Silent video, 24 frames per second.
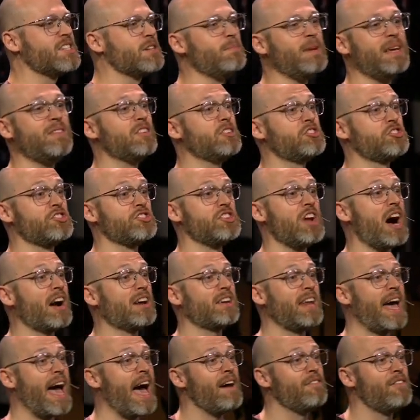It doesn't mean that you're
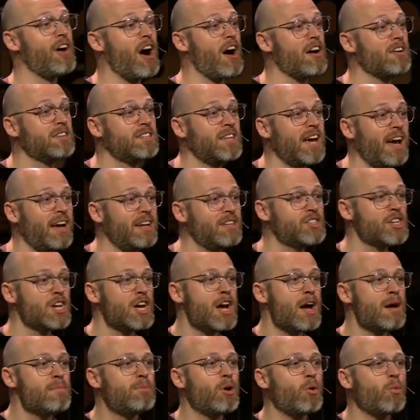not gonna have hard days,
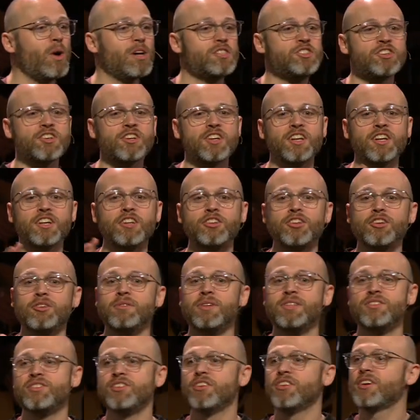but what you're gonna
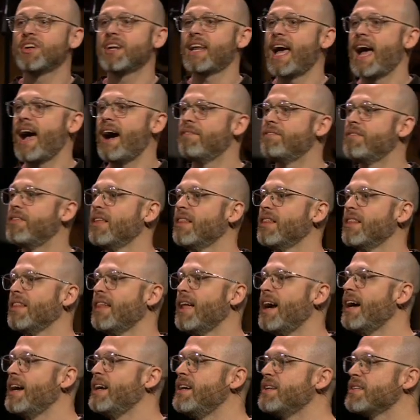do is you're gonna have the
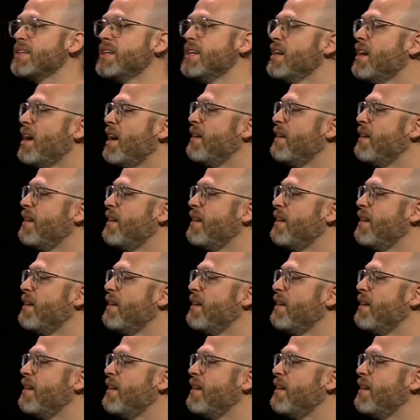light